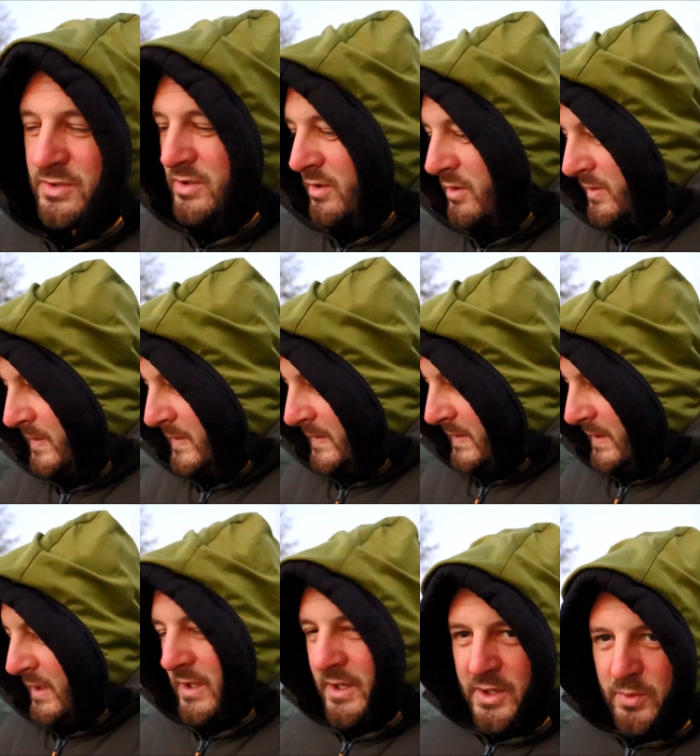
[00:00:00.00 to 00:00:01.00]
So
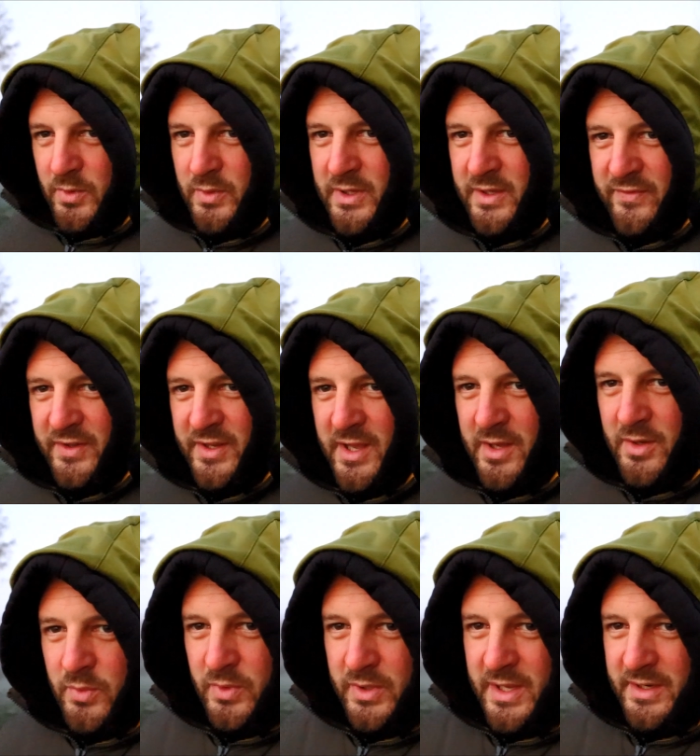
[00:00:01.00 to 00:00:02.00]
we'll leave it there,
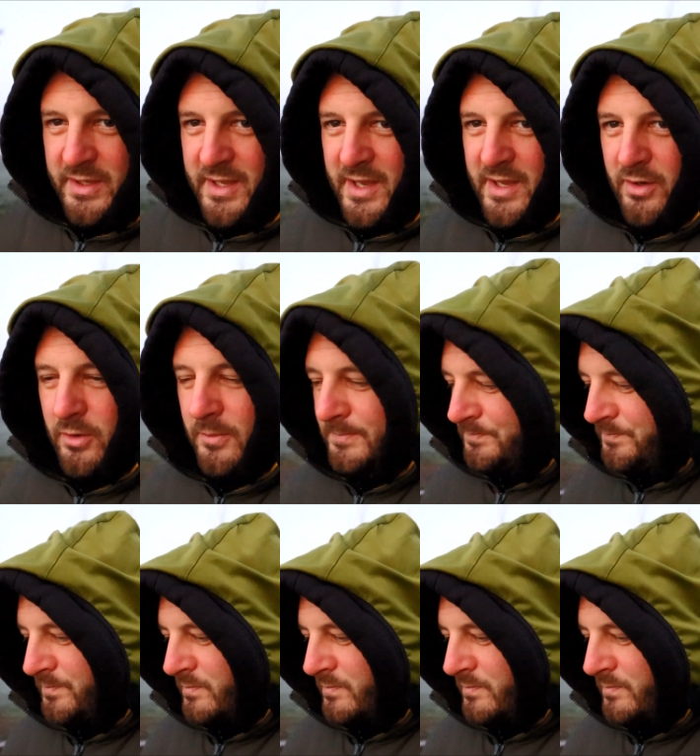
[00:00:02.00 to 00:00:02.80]
we'll get the kettle on,